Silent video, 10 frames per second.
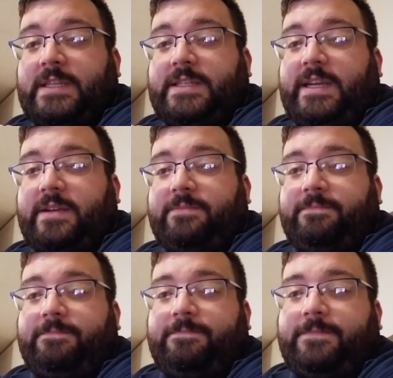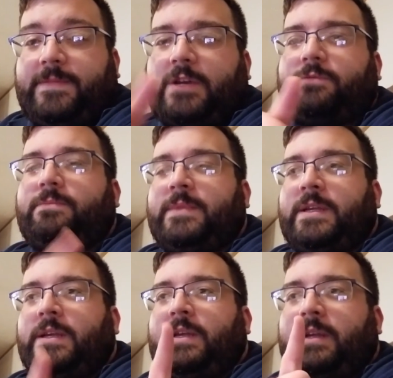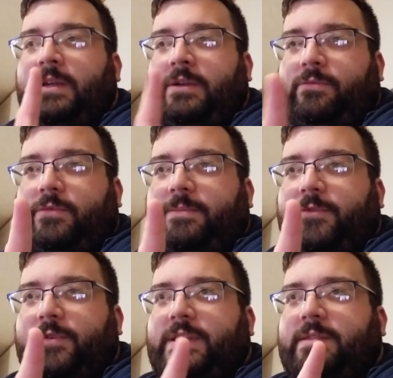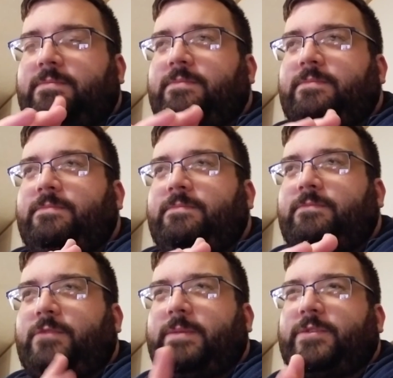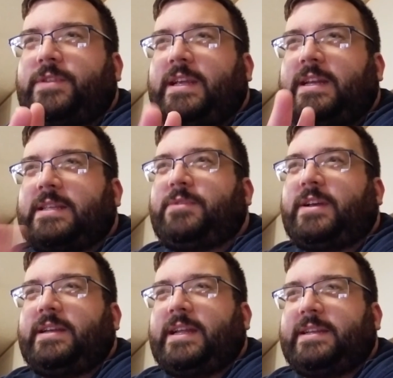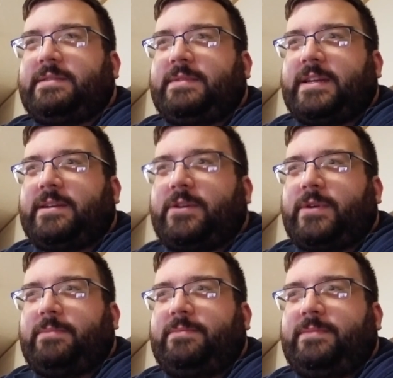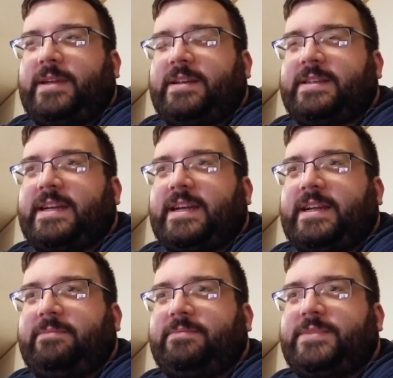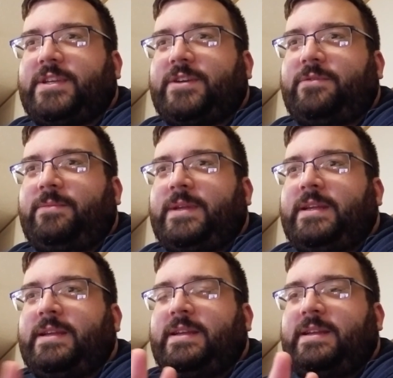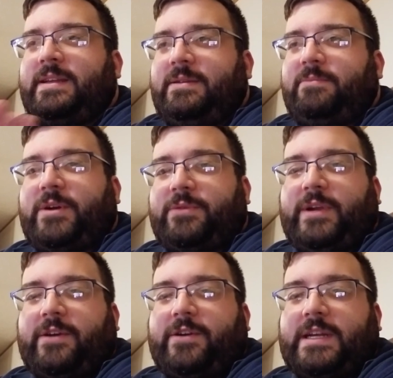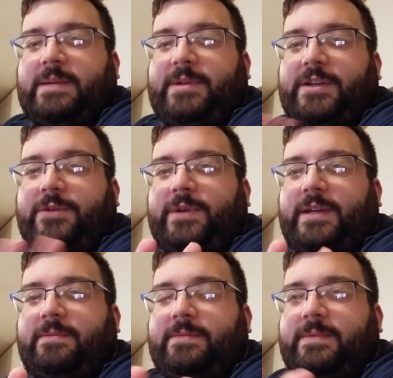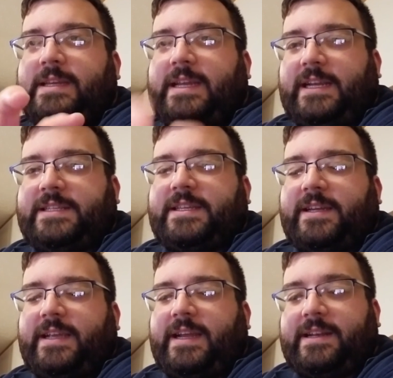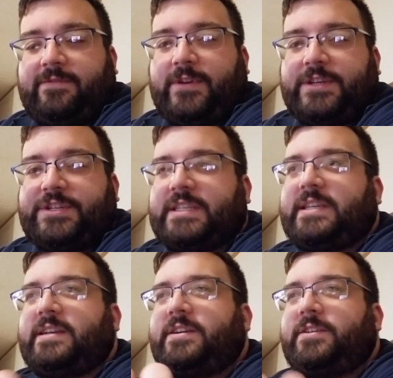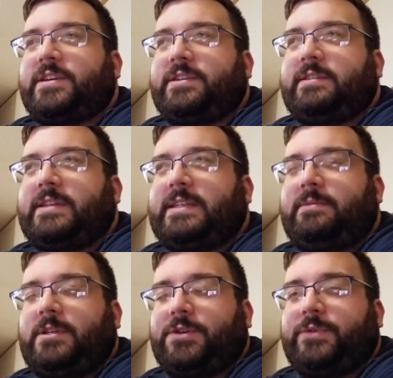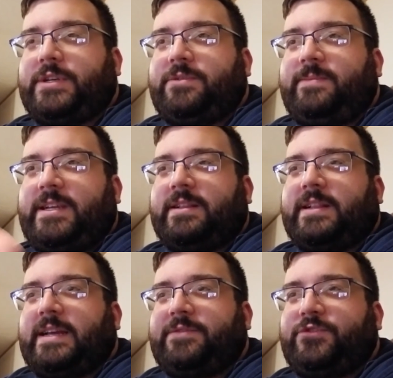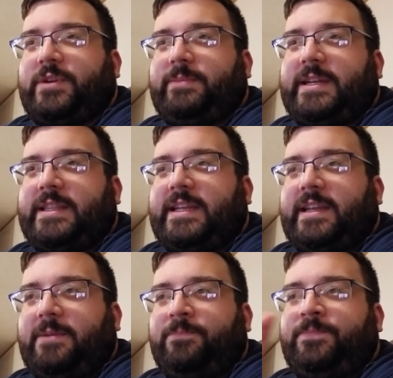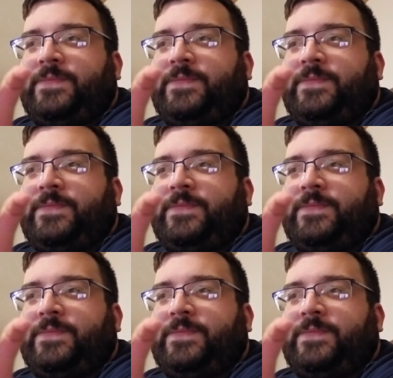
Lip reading: see ya. Oh, one more thing that's probably not going to go up in time. So, but we are going to be doing, Issa and Francesca are going to be live streaming the